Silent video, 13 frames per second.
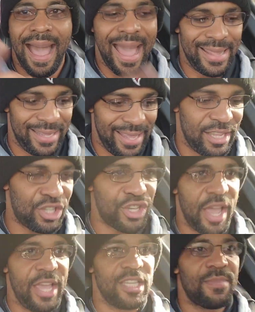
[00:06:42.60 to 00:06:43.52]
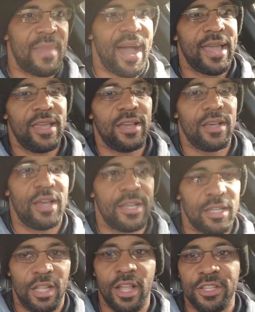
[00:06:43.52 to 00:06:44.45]
I did change my
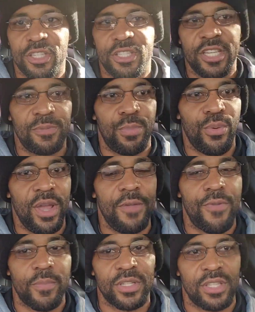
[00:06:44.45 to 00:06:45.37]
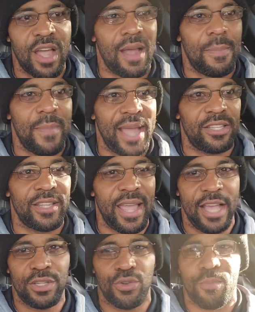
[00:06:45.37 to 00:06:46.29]
clutch assist spring from the stock back to
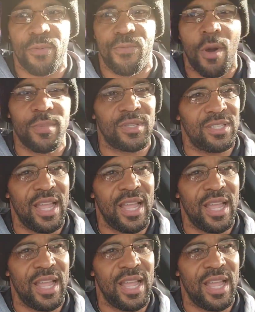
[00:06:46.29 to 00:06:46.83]
the SR Performance.